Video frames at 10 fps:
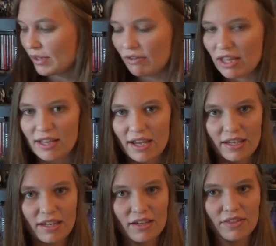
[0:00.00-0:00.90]
really
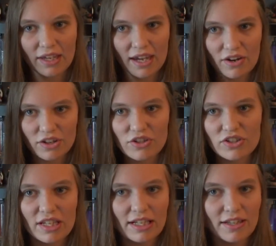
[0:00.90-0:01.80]
like the
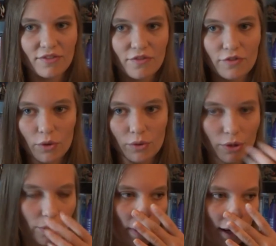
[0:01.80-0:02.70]
characters. I love
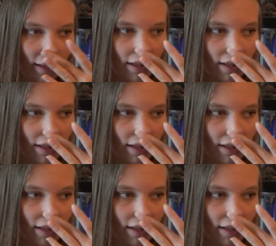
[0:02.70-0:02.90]
Frodo, I